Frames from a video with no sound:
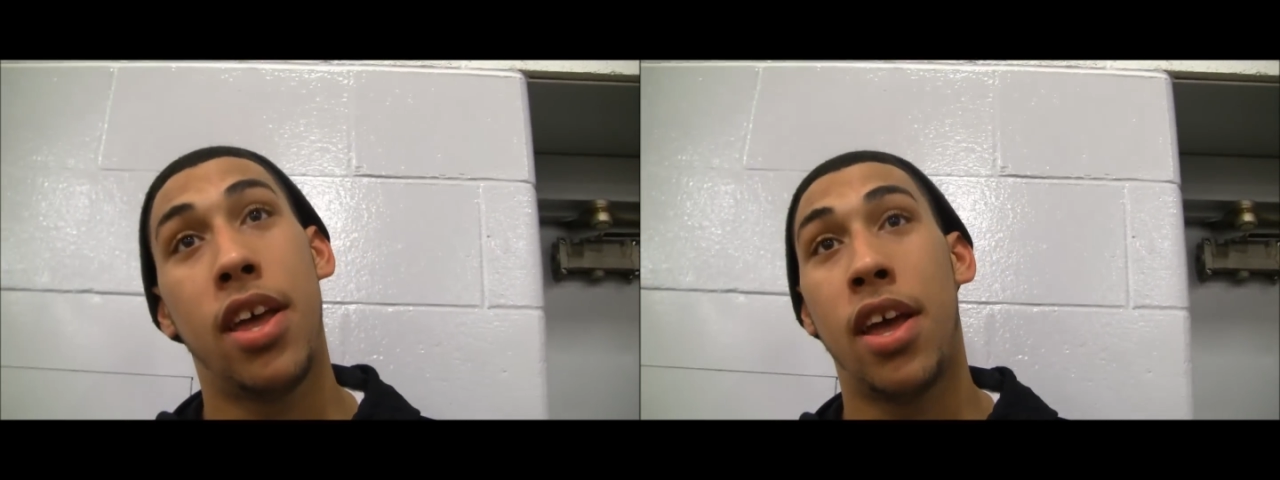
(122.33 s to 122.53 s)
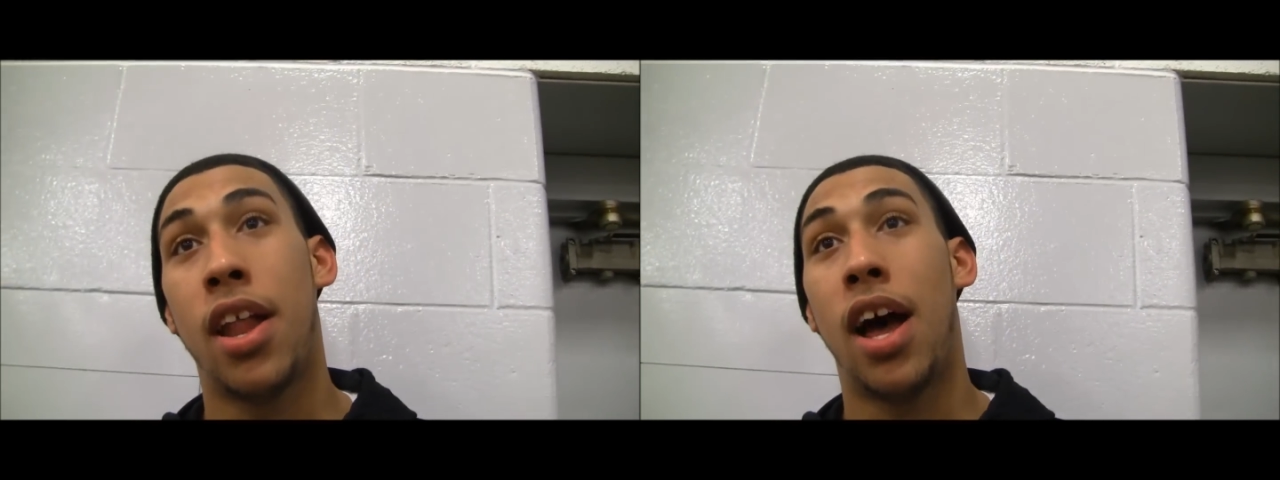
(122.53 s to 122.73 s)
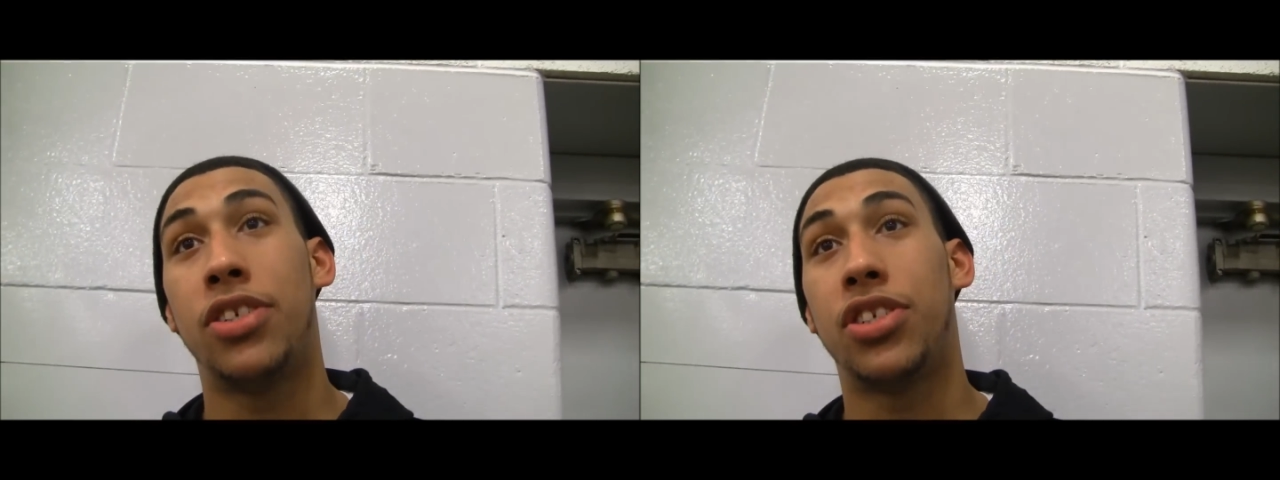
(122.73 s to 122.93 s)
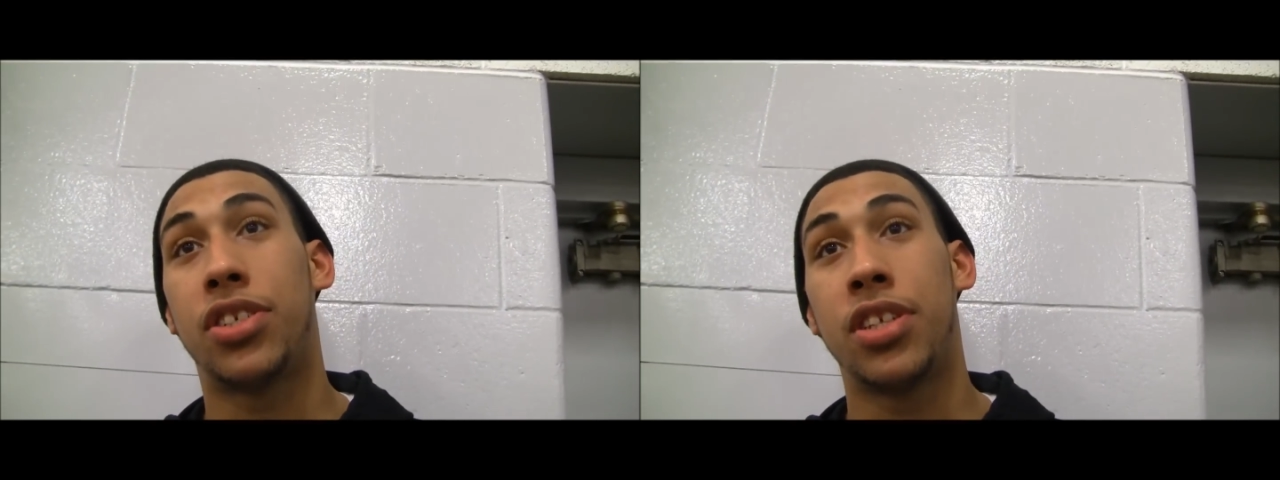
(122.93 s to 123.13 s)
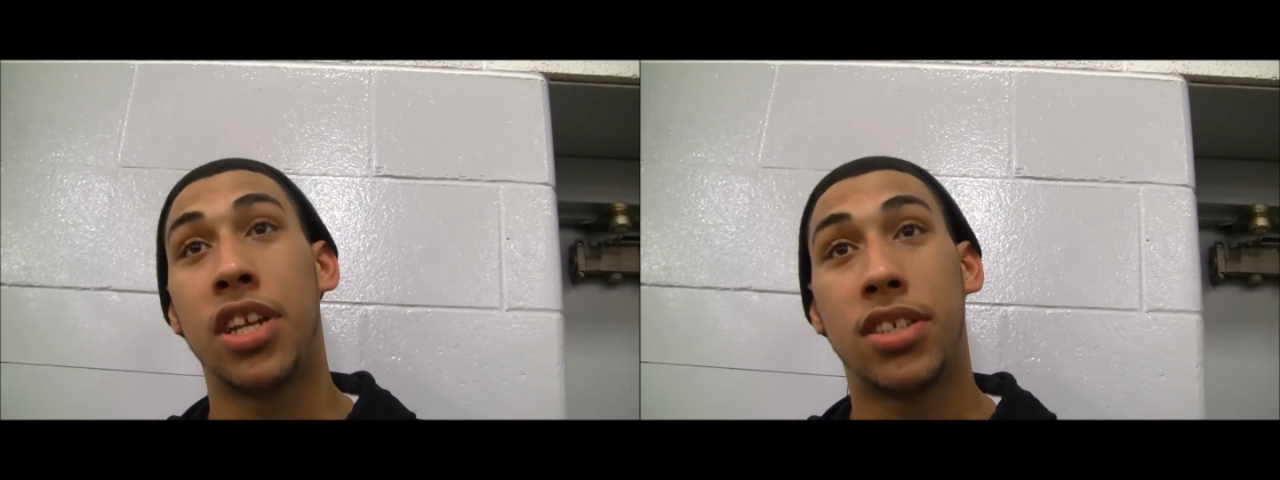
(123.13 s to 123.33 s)
then I
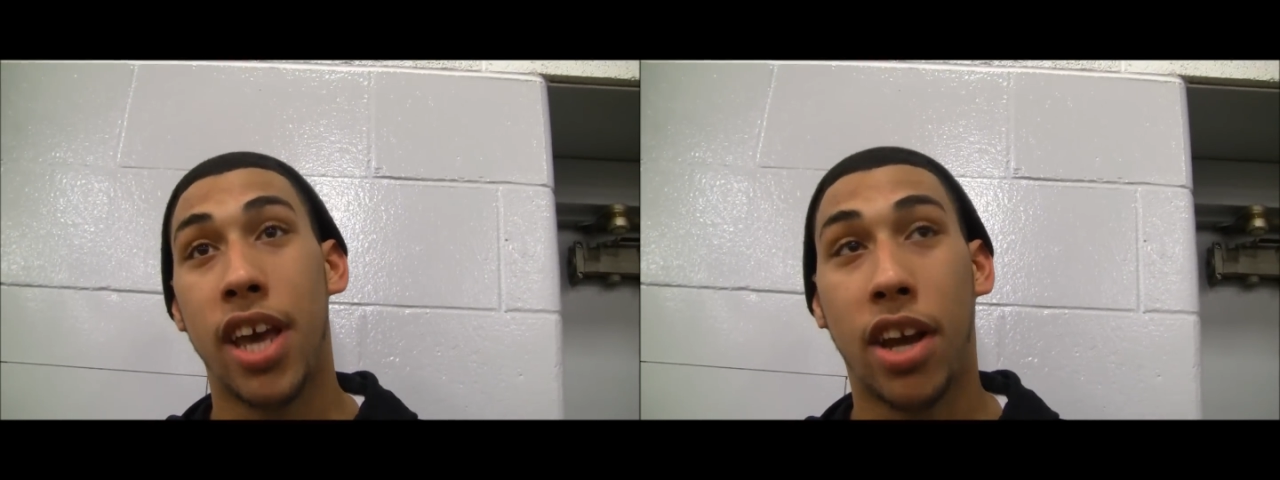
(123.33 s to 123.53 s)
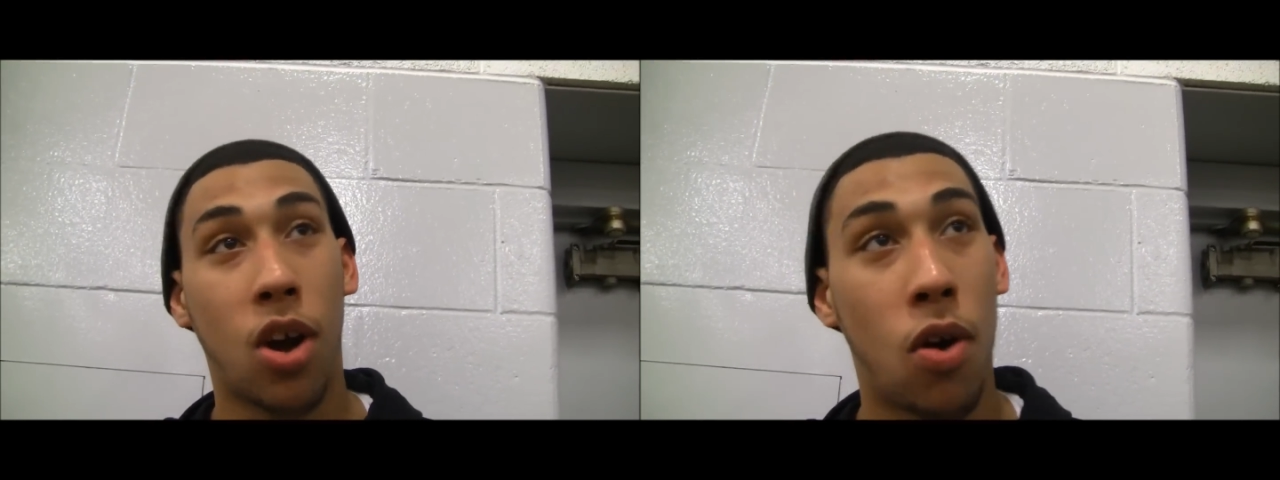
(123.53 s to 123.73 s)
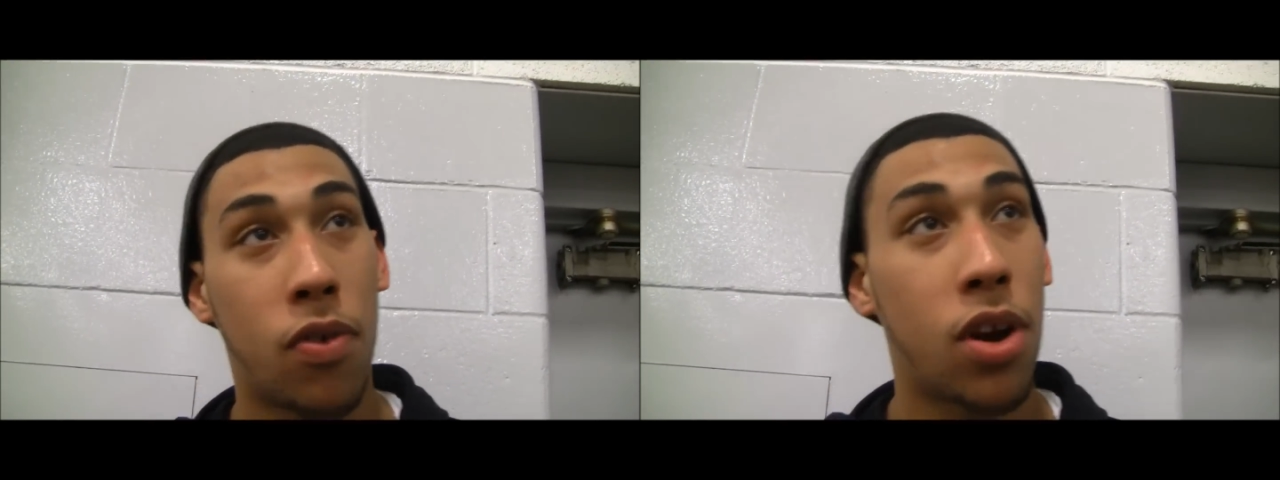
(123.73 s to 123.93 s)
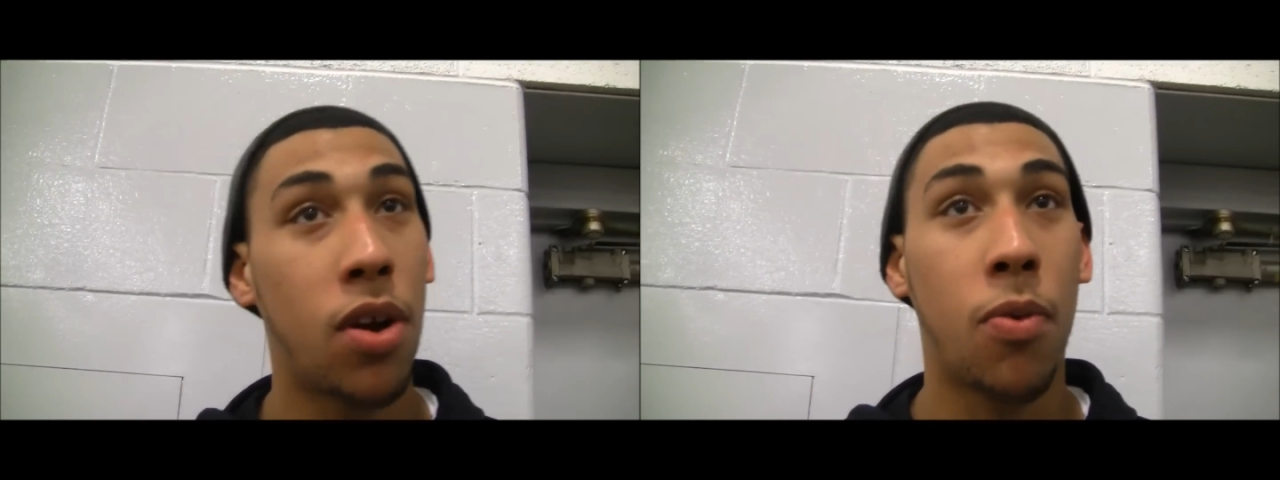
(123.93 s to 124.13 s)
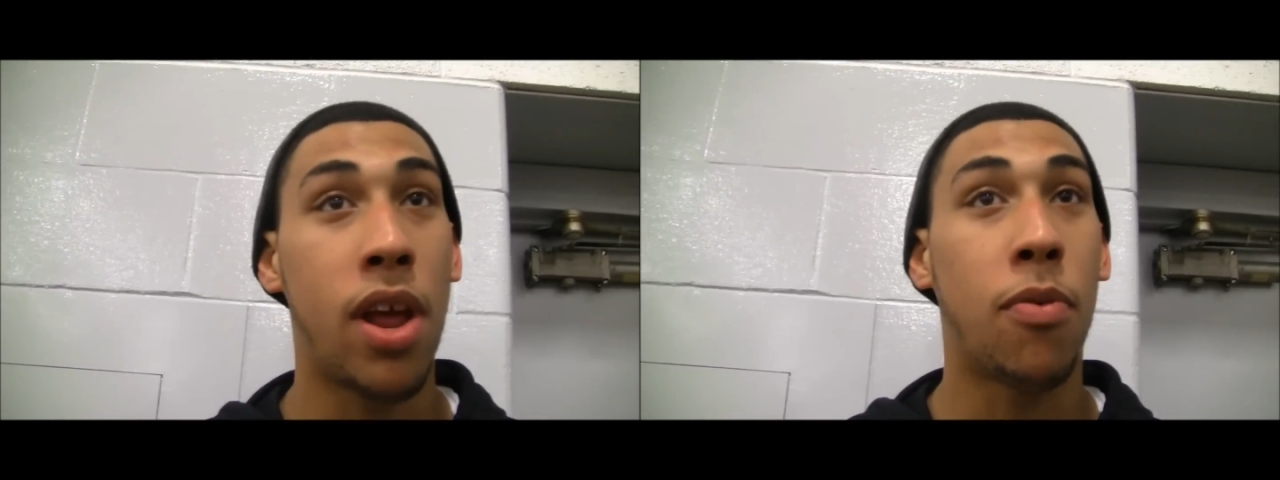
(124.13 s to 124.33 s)
just need to take over.